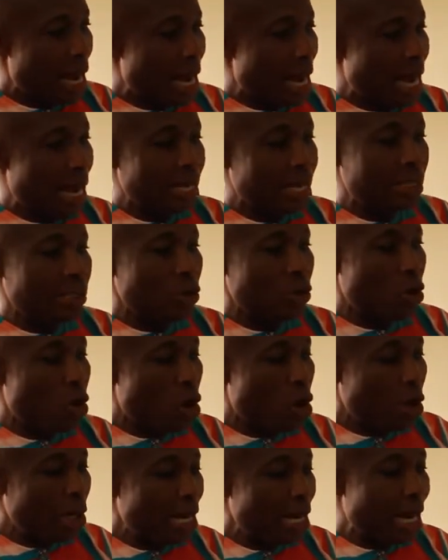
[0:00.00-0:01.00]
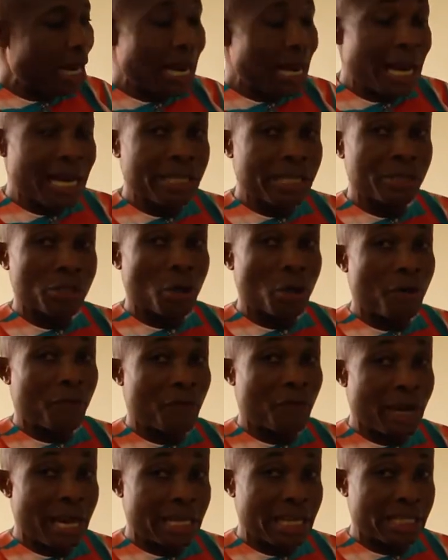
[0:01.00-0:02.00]
and other lines
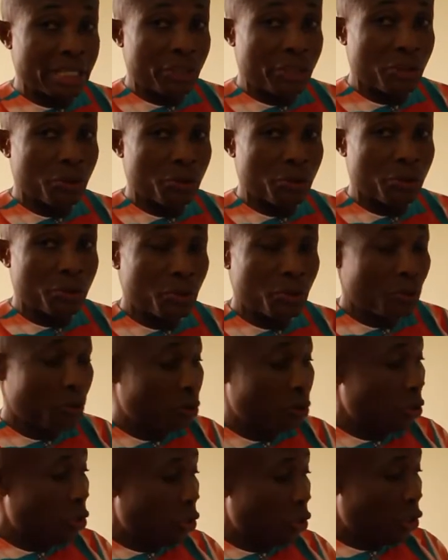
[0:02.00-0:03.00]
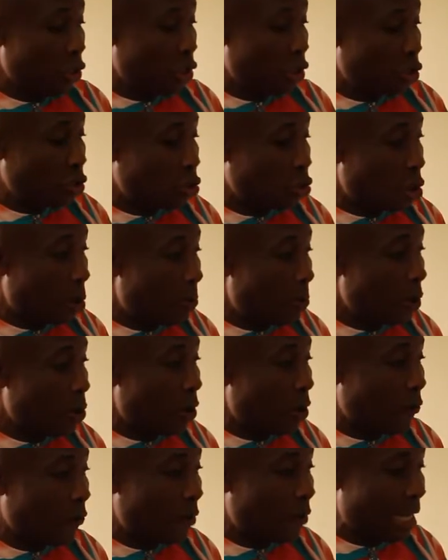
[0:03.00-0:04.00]
of latitude, the Tropic
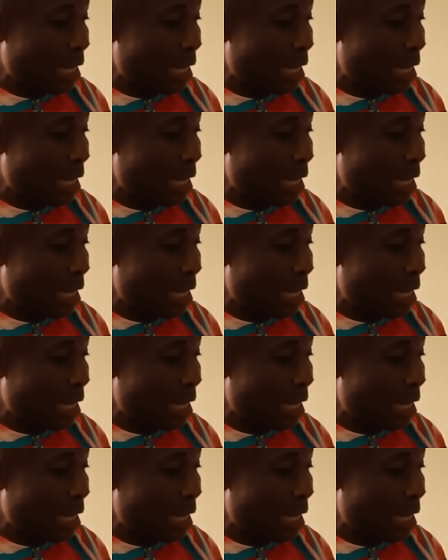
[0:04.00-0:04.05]
of